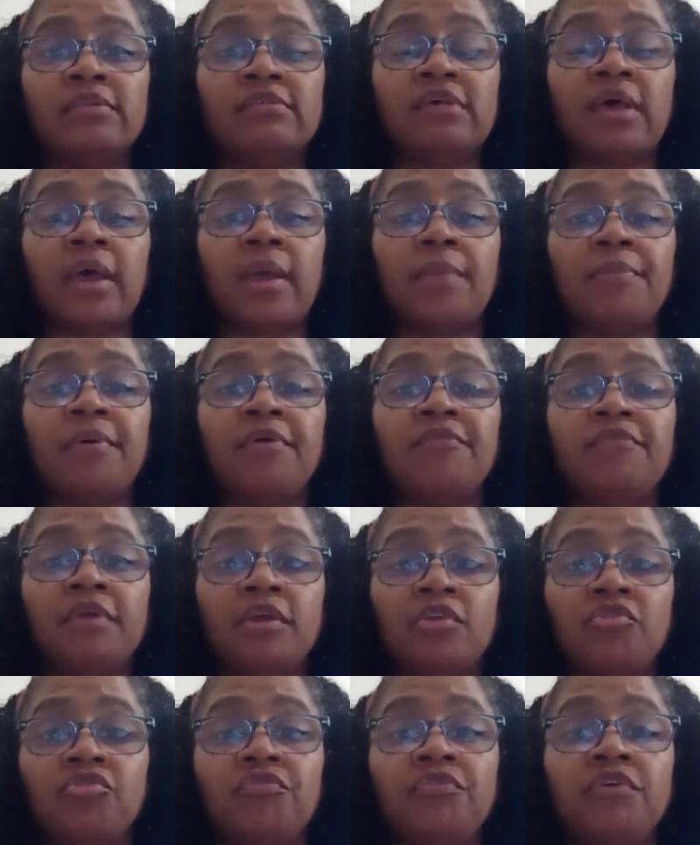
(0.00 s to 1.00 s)
type of
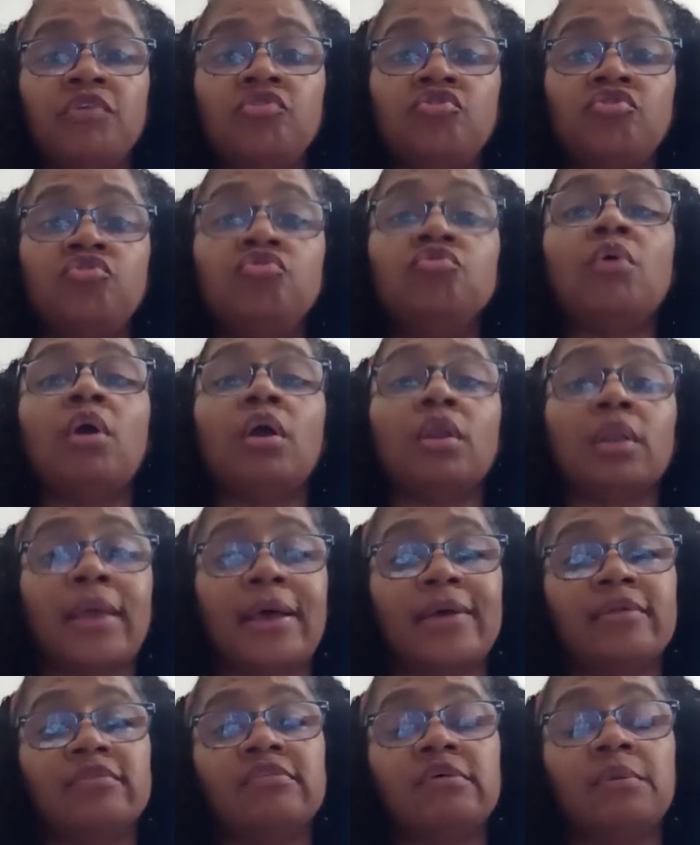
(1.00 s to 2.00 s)
interventions you are
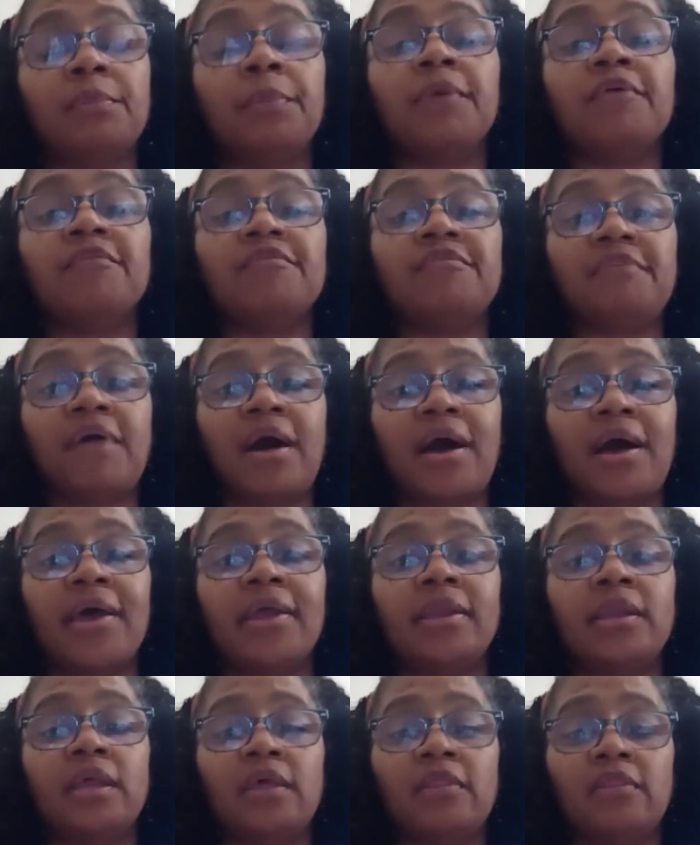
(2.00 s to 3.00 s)
allowed to
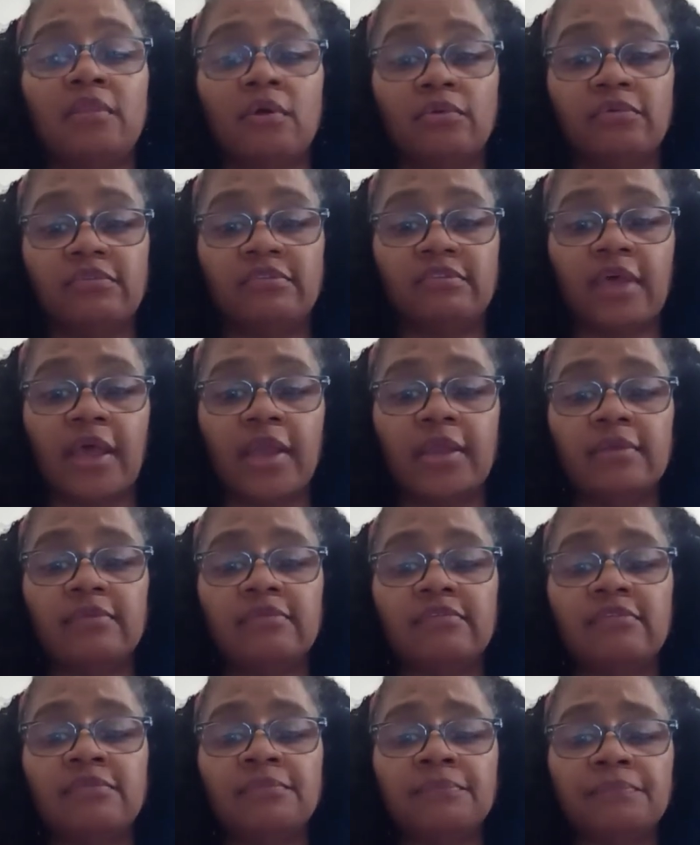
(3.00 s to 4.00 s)
provide in those
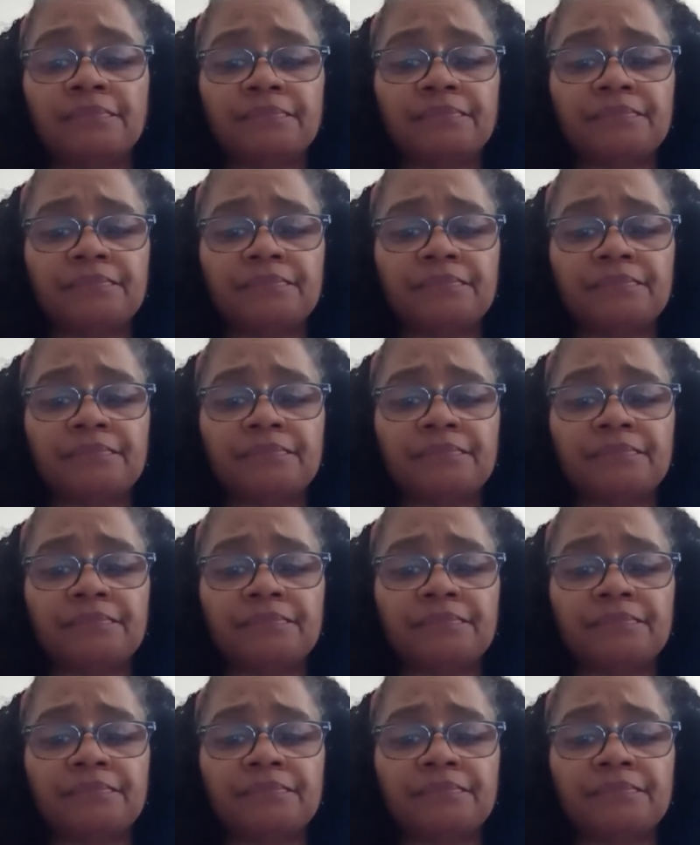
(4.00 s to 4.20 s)
settings.